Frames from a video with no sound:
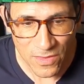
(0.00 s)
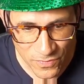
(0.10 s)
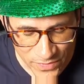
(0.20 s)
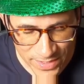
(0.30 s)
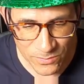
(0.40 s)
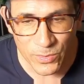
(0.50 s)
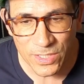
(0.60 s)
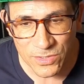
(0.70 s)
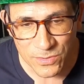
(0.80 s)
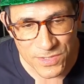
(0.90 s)
Then we
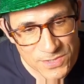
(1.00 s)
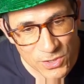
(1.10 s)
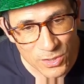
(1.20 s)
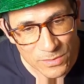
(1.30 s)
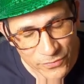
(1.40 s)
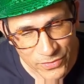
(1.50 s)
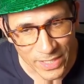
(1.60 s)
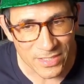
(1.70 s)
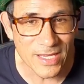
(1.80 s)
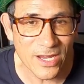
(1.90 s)
can do a Zoom if you're
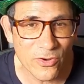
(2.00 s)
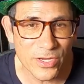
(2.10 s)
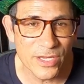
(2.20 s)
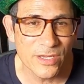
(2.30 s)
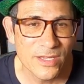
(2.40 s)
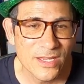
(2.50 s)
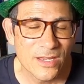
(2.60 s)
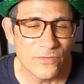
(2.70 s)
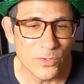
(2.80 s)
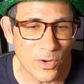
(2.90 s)
not in the area.
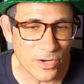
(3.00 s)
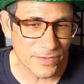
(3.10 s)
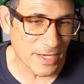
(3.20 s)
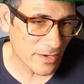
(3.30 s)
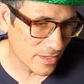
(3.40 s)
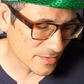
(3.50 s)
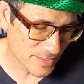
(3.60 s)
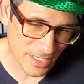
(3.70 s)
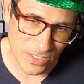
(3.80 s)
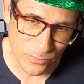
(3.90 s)
If you are in the area, I'll
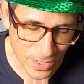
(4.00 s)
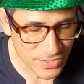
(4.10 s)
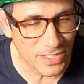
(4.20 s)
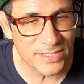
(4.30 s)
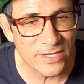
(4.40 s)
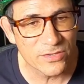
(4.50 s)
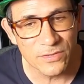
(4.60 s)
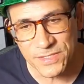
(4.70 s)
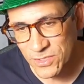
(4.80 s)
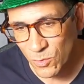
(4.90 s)
say, rush on down here,
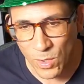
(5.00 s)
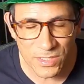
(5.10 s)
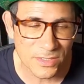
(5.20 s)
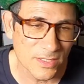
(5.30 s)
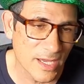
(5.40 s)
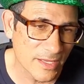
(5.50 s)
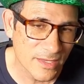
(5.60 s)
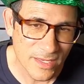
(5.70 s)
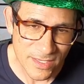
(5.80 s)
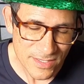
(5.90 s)
let's go walk the lot.